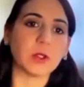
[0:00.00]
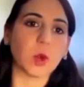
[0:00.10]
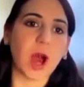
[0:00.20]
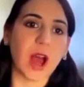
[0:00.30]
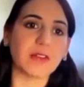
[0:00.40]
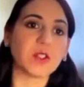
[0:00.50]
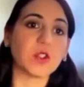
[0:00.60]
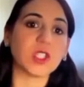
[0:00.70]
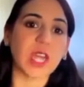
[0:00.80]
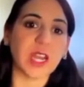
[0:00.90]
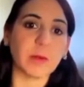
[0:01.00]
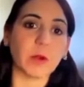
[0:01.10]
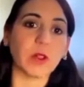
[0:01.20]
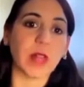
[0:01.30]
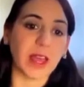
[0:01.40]
to have
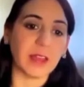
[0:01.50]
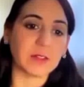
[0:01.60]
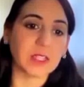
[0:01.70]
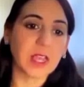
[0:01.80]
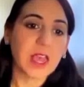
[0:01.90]
sustainable lives.